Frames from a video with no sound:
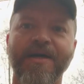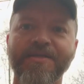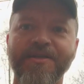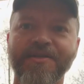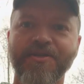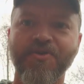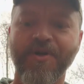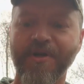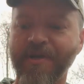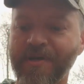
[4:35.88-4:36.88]
nice, easy
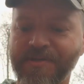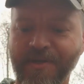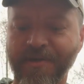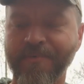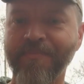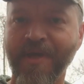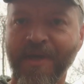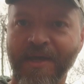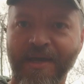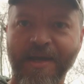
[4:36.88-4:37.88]
trick. So
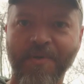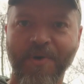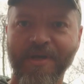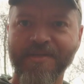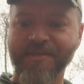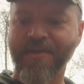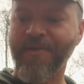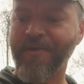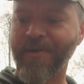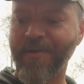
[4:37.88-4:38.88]
anyways,